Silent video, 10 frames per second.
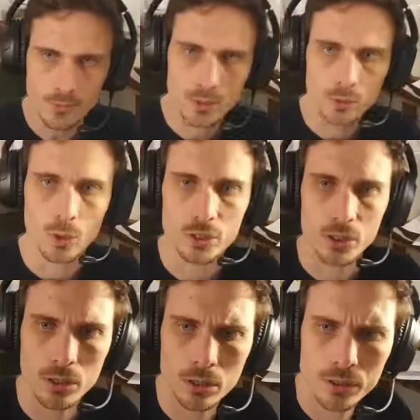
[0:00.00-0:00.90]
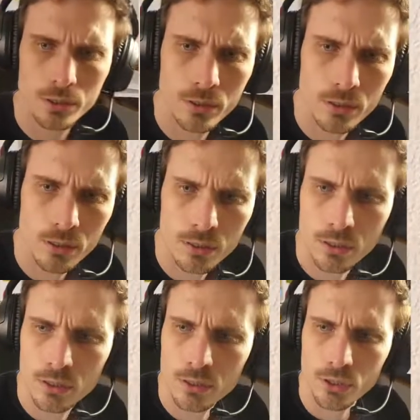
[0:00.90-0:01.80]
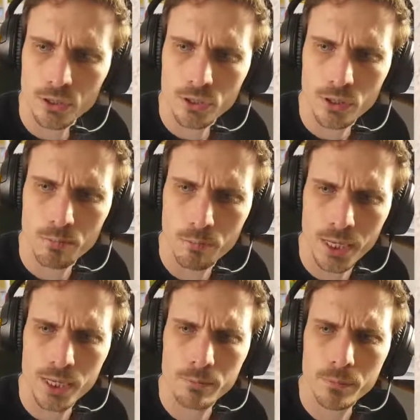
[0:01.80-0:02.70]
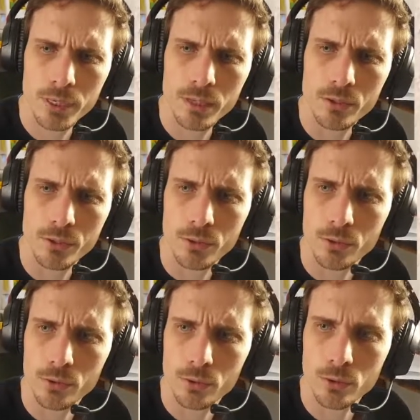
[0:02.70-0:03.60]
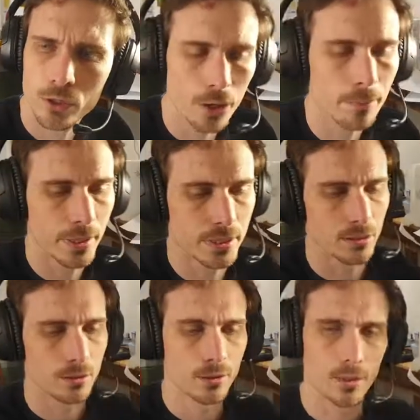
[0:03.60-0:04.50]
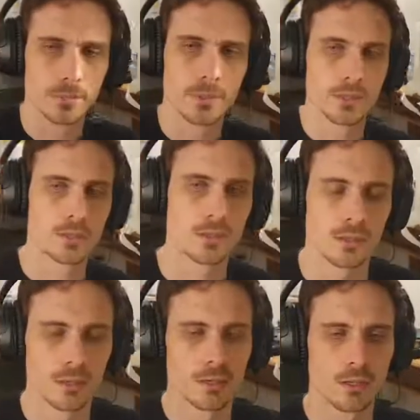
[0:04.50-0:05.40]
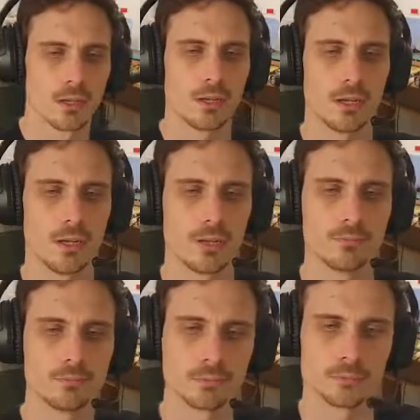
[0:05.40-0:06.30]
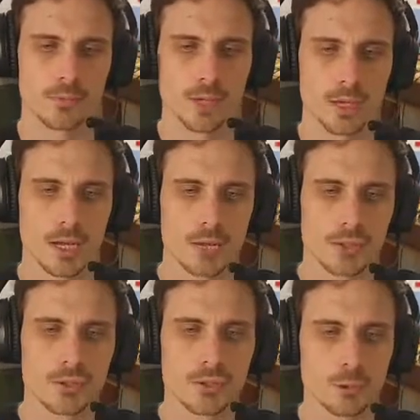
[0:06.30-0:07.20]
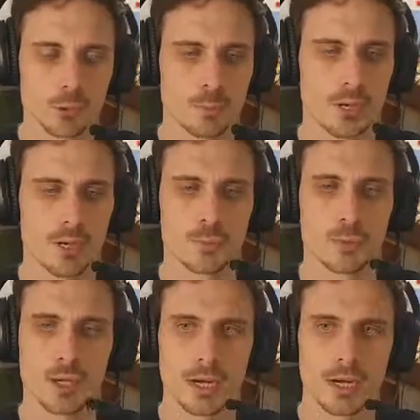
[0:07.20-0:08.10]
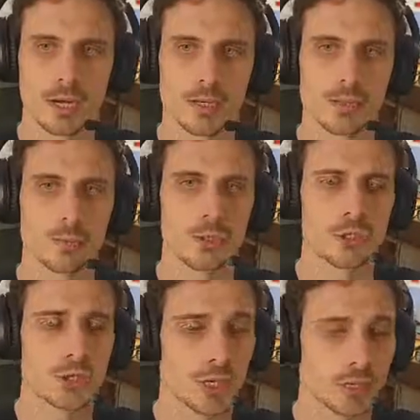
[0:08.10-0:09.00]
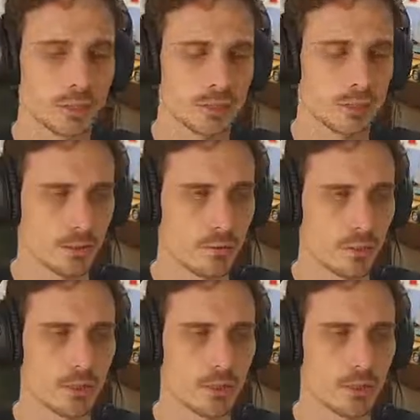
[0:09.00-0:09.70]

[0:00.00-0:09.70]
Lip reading: what's it called? Plate mail? No, gunmetal. And those parts were highlighted with shining silver.